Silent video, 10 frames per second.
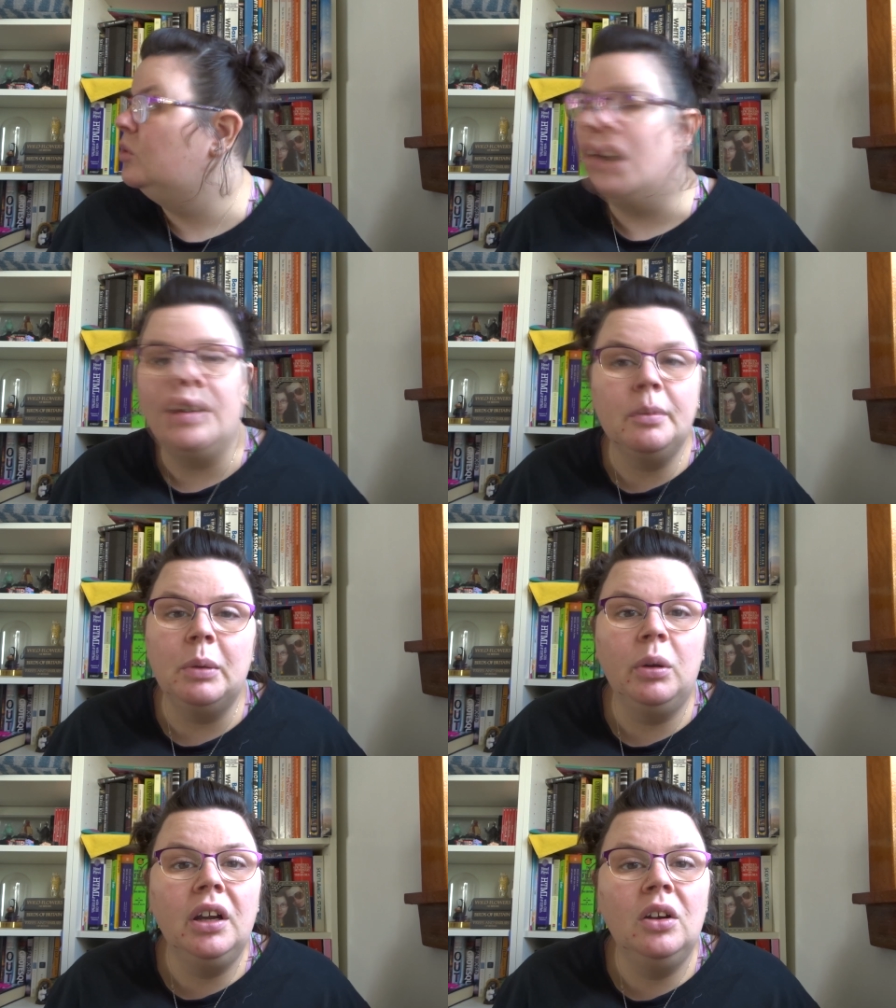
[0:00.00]
I'd rather be
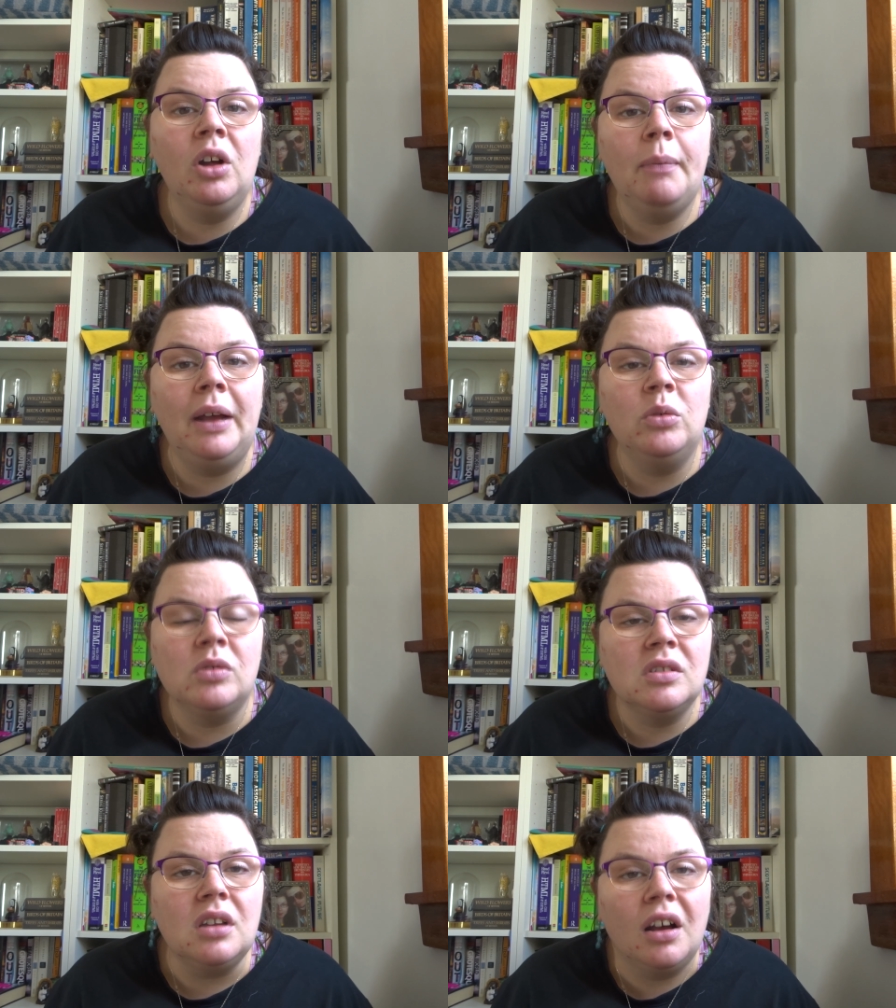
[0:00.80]
working on my
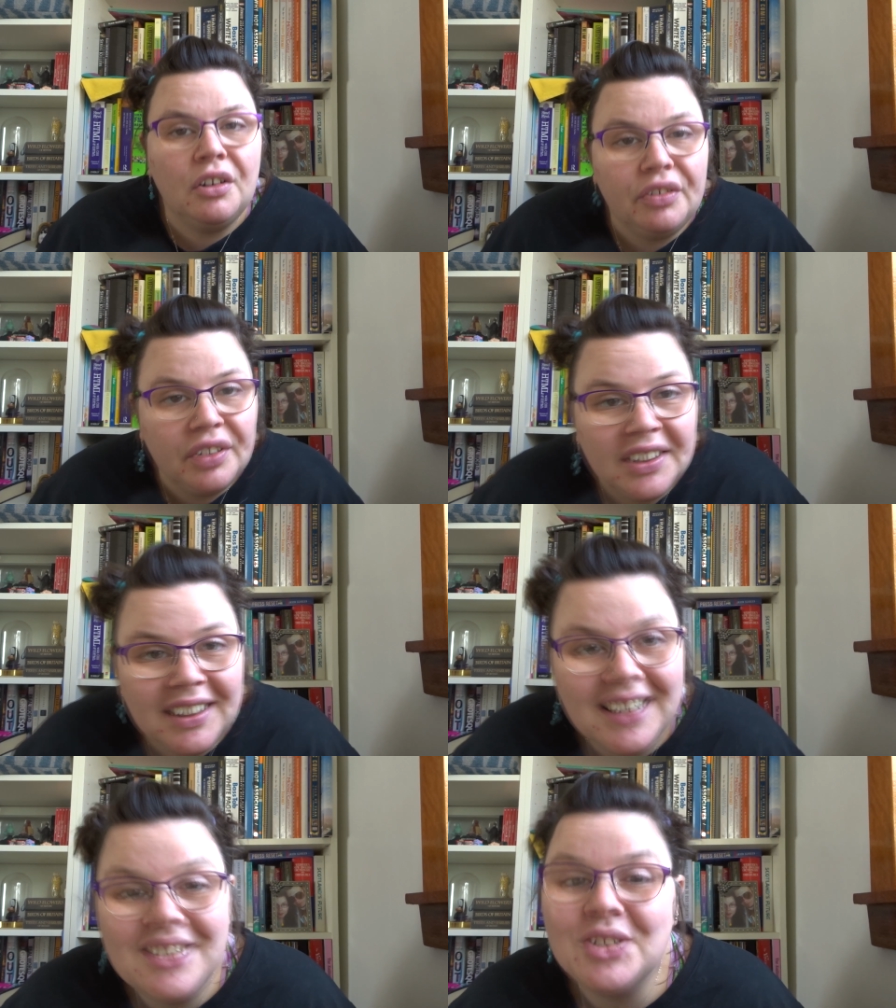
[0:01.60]
own stuff
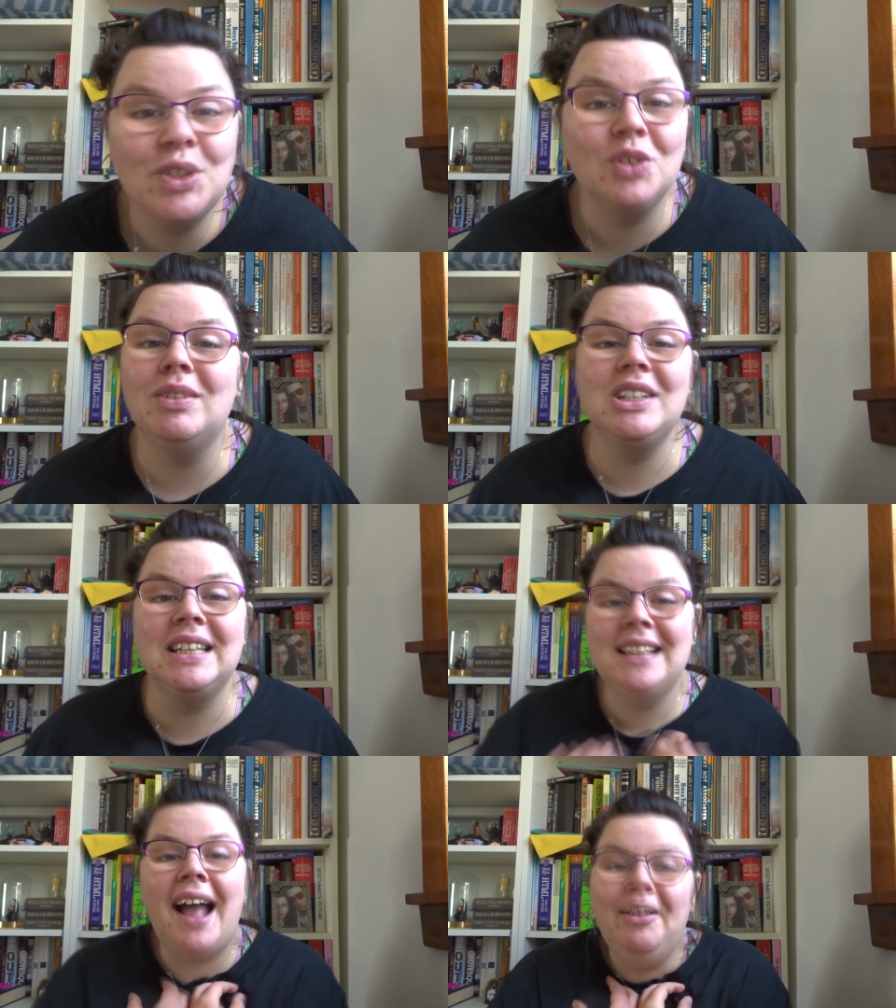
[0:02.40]
because there's so much
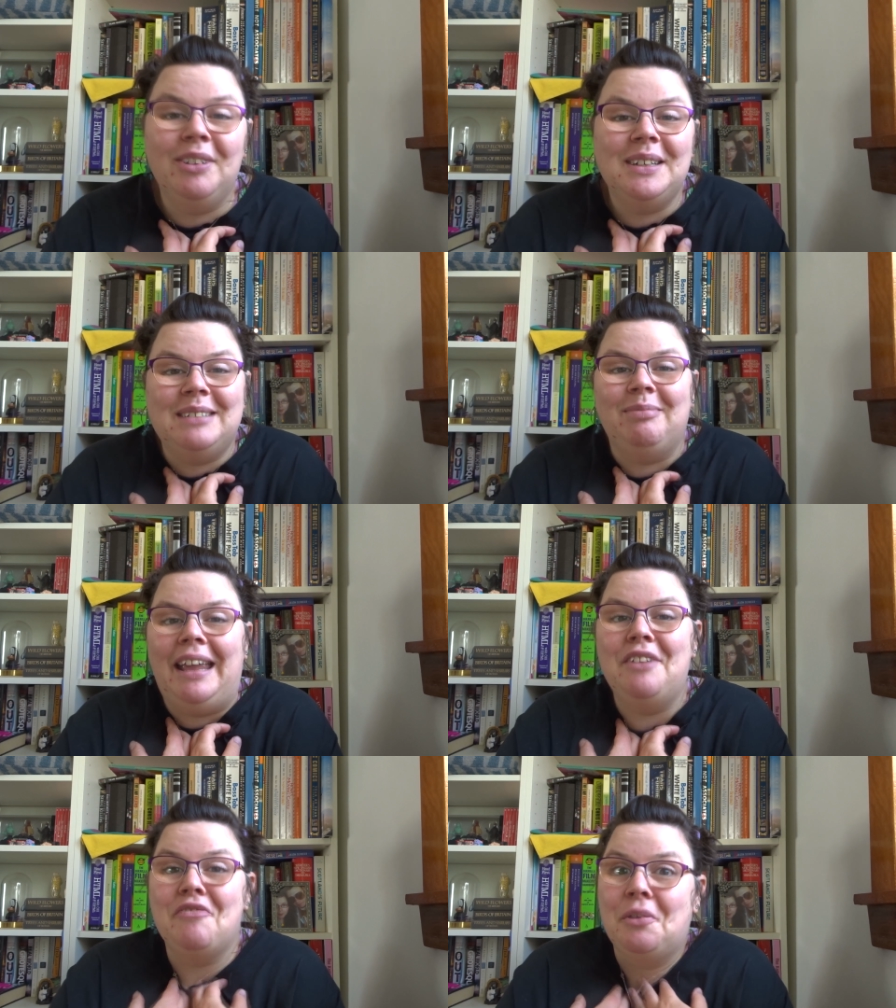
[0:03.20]
things I want to
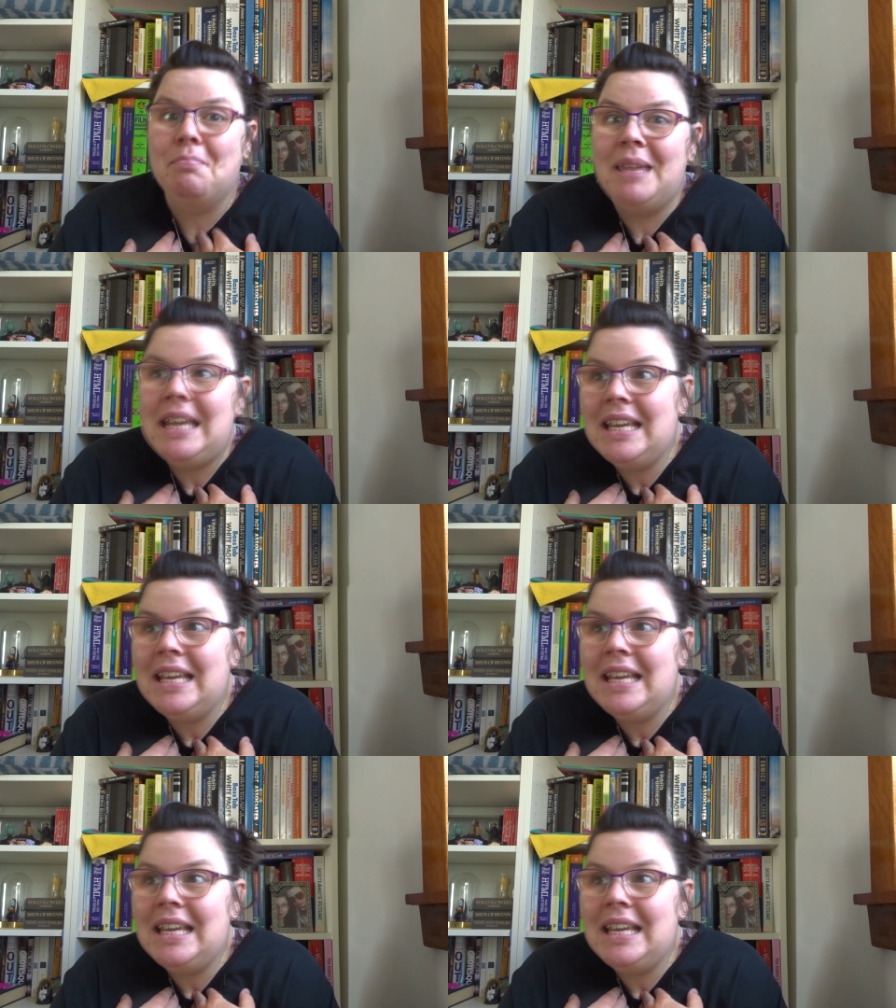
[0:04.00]
make for me.